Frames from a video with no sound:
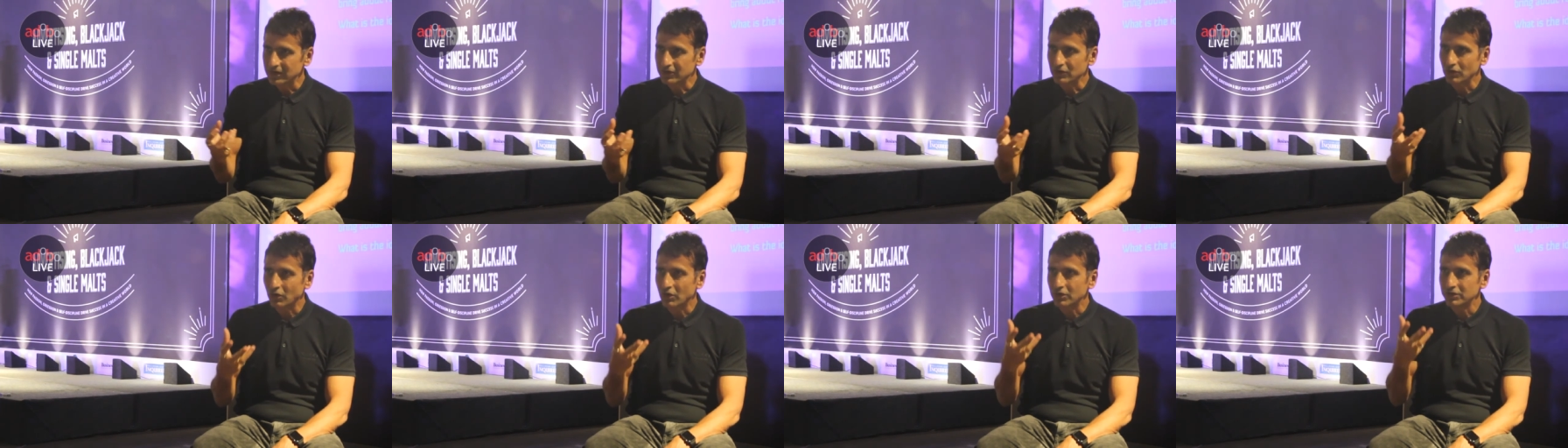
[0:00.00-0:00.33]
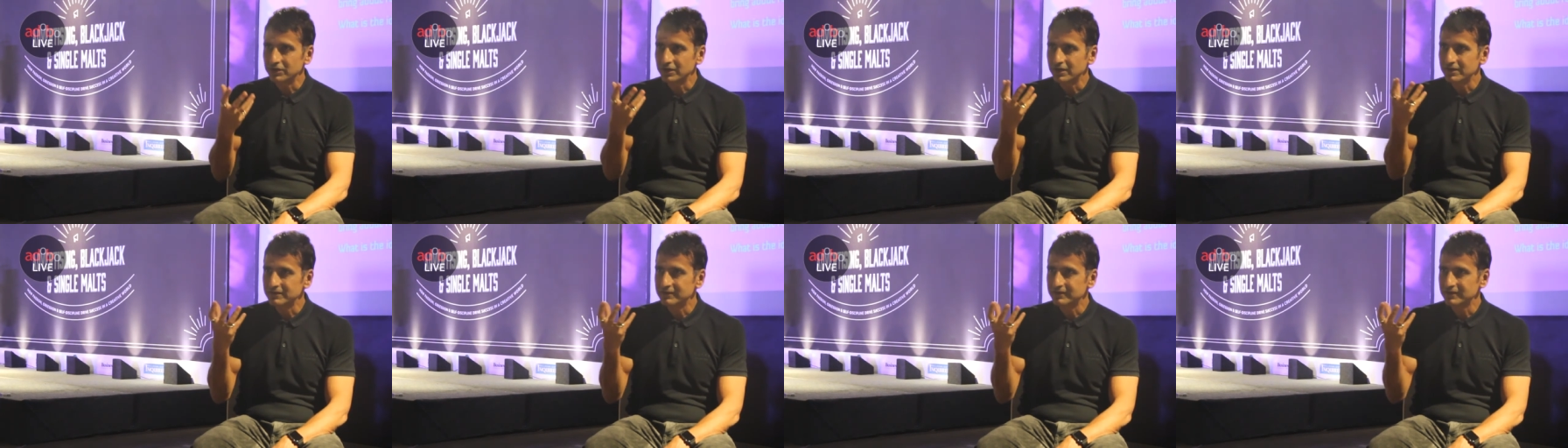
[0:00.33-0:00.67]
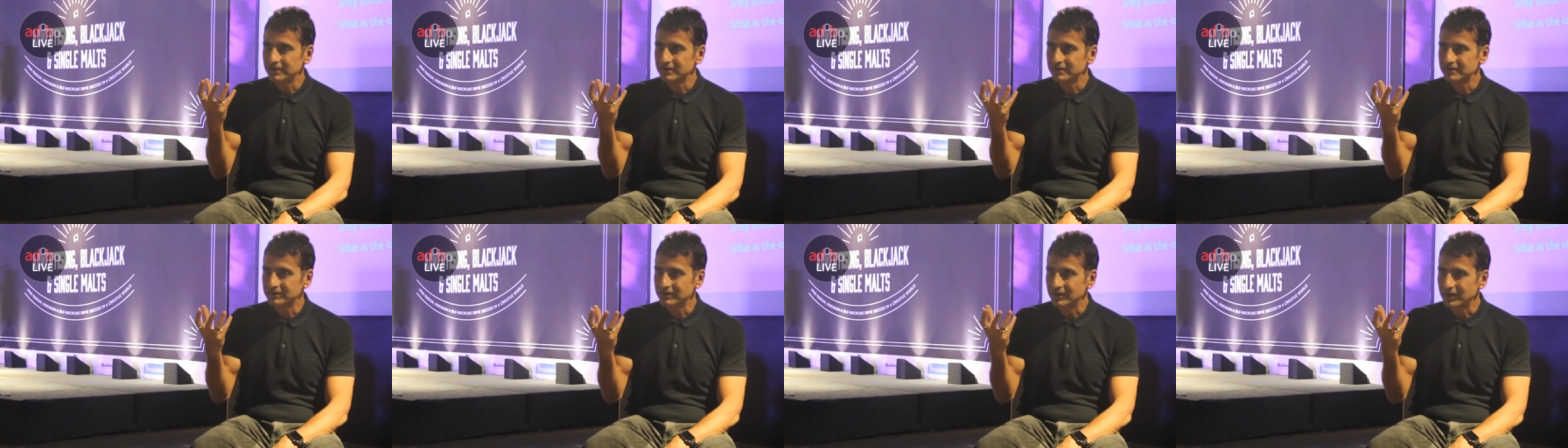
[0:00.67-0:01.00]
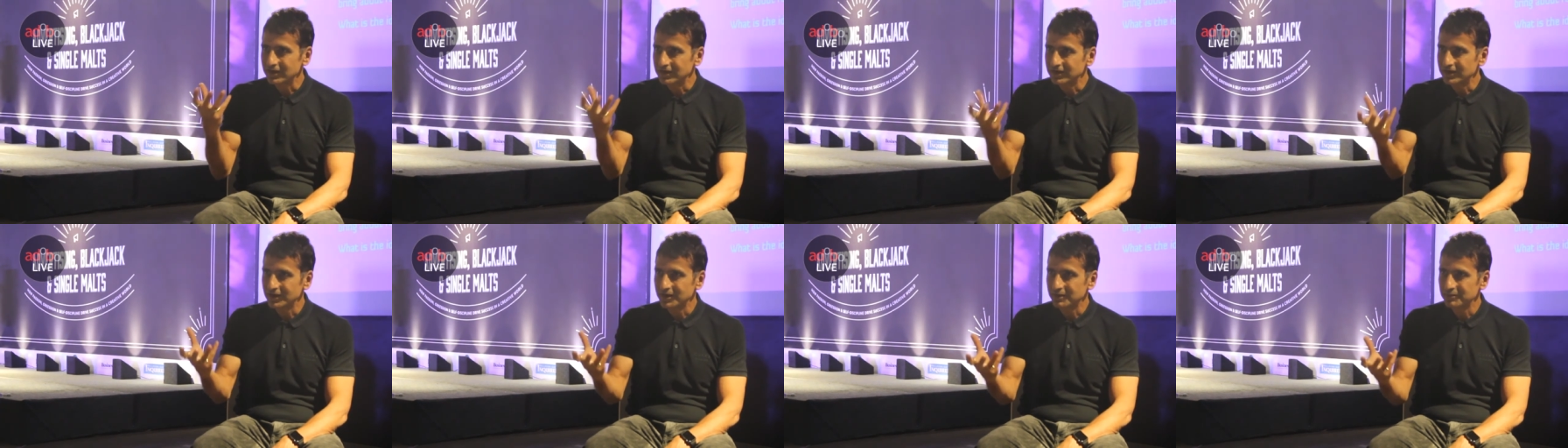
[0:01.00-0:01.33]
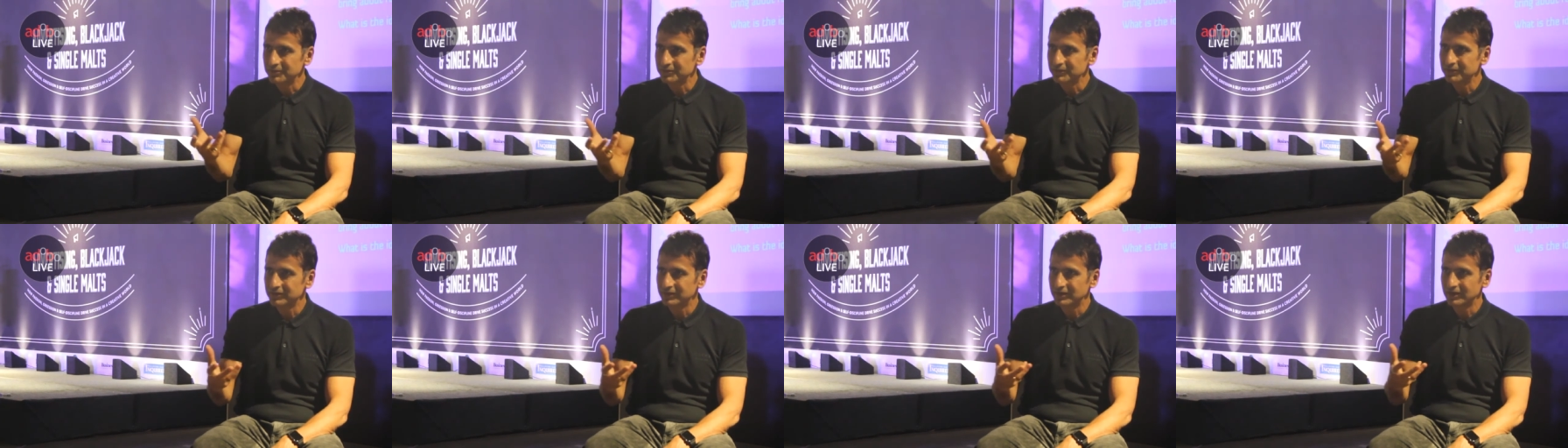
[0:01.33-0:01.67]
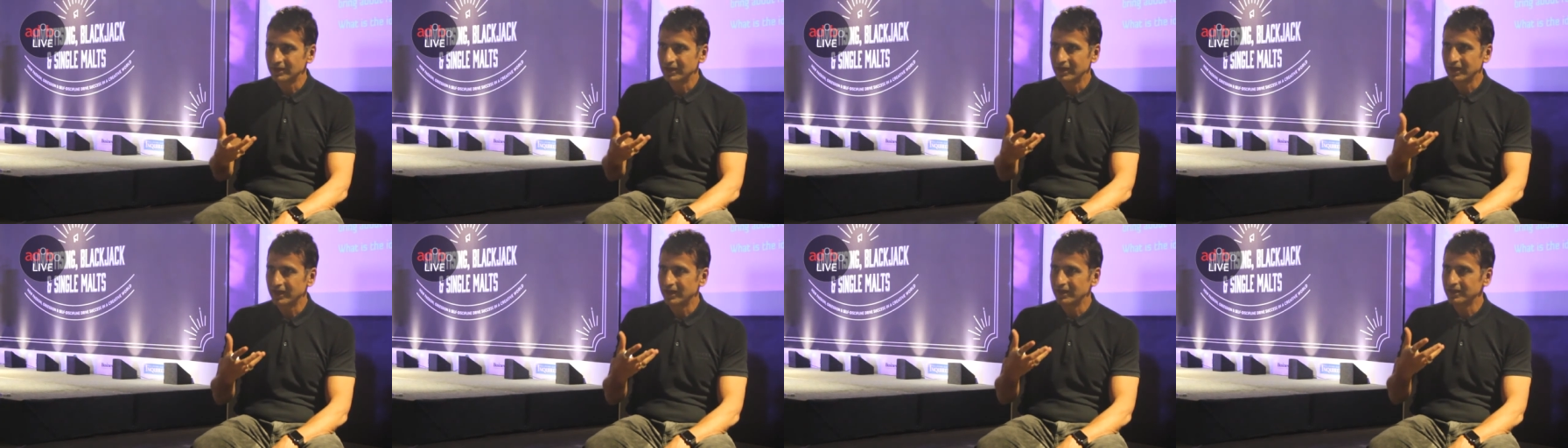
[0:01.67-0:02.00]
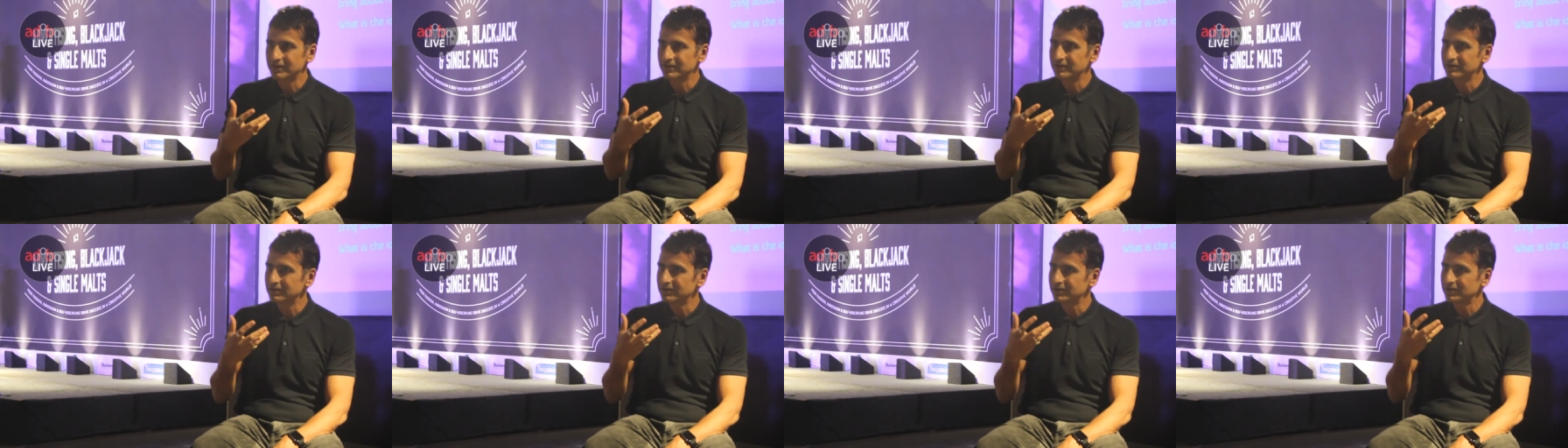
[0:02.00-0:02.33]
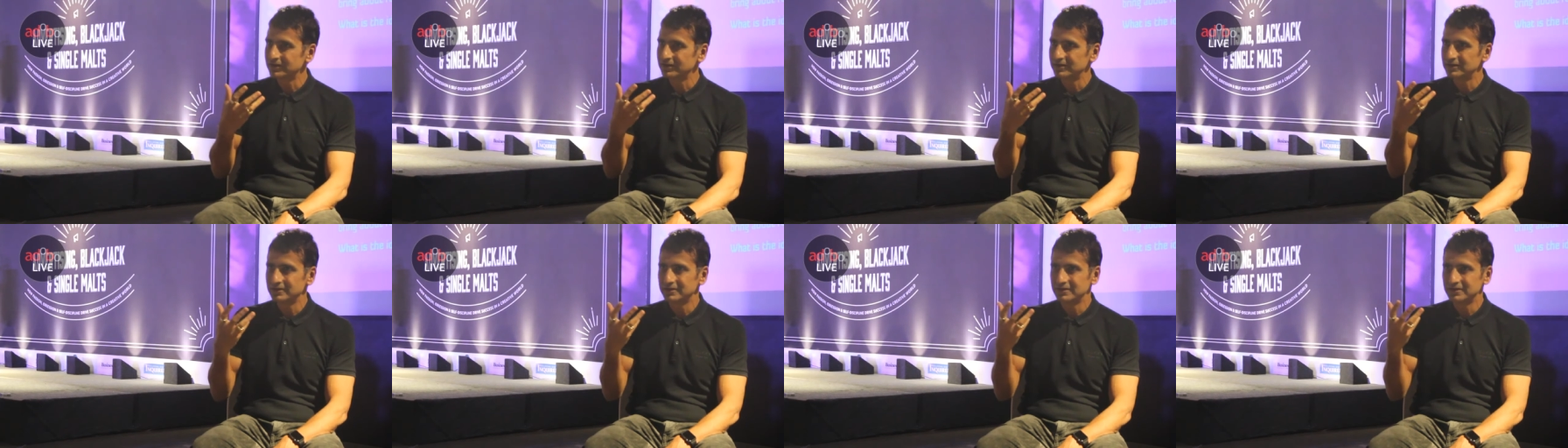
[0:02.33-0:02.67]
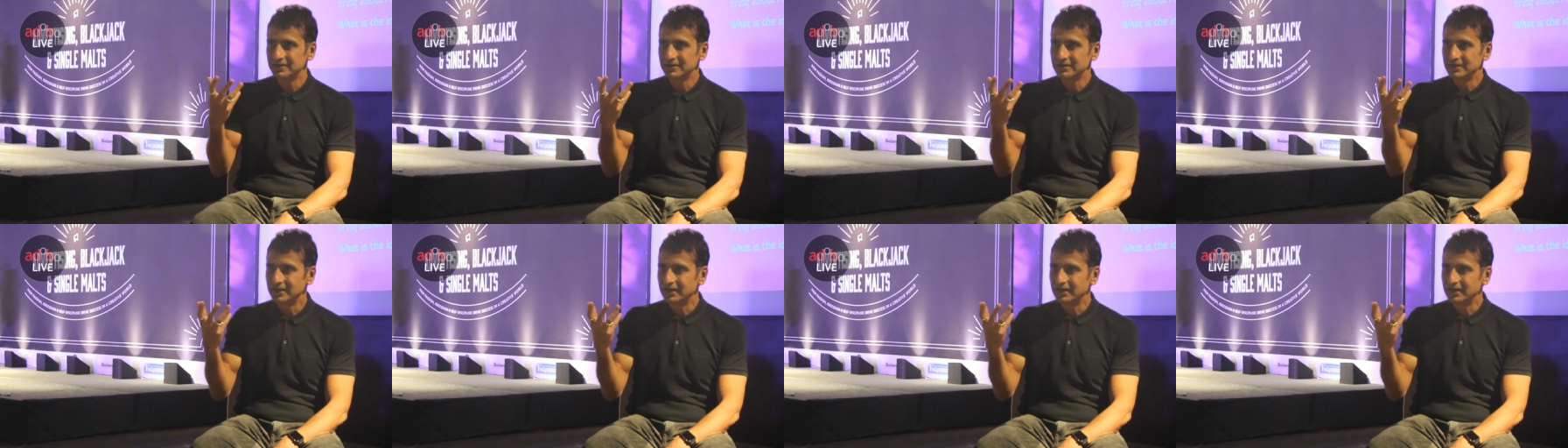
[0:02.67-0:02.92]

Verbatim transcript: that audience's idioms and uh,